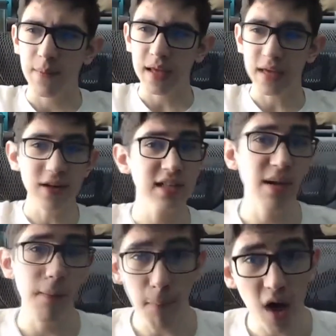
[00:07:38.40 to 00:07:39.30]
even in
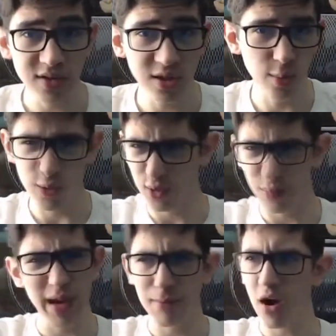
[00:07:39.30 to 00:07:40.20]
some monster movies with
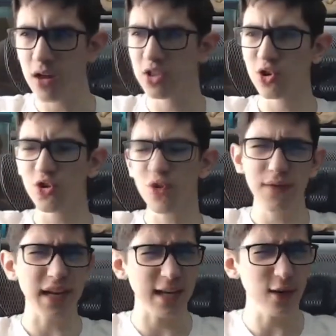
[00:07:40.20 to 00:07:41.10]
big monsters, you don't
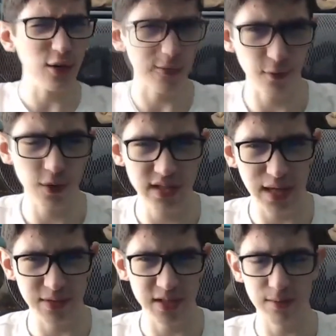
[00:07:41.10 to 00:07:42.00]
even hear their
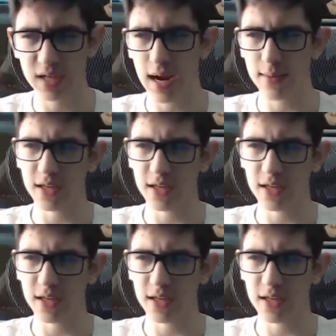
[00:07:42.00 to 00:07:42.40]
footsteps sometimes.